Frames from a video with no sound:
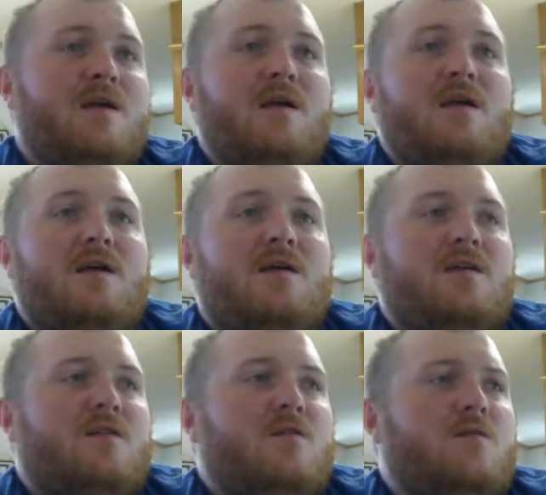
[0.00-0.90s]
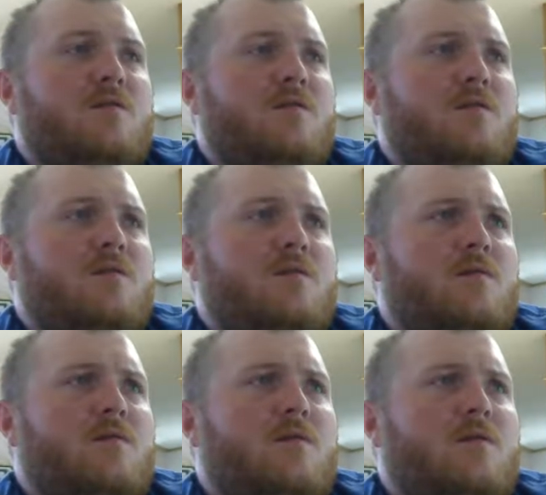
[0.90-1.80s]

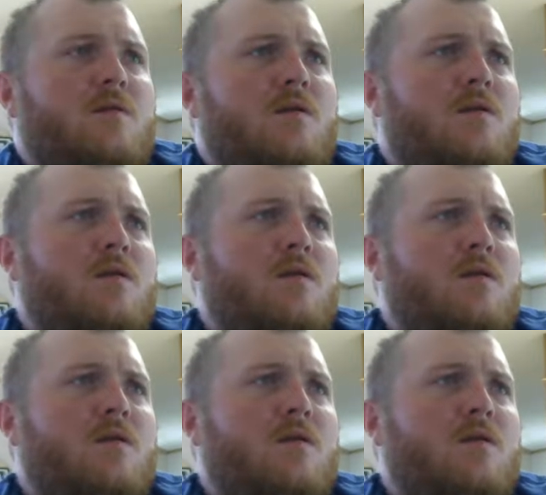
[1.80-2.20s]
[no speech]